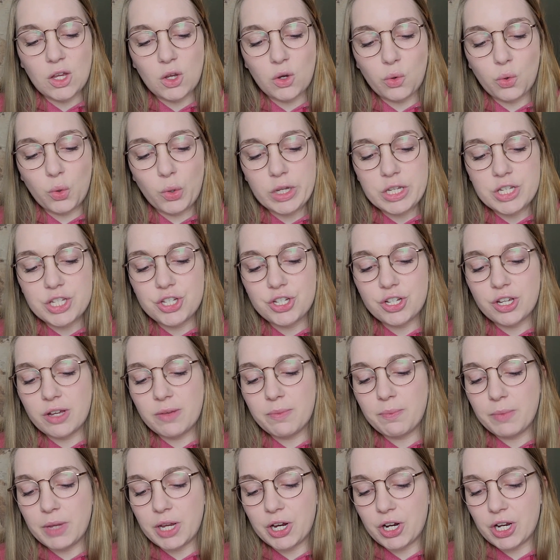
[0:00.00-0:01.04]
Which
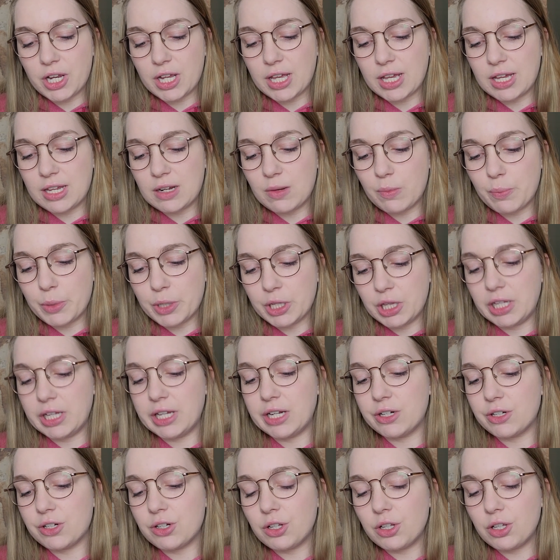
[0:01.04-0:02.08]
American
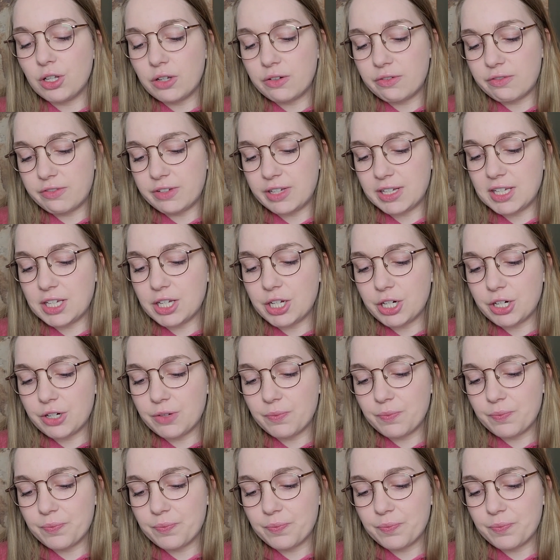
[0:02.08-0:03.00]
political figure?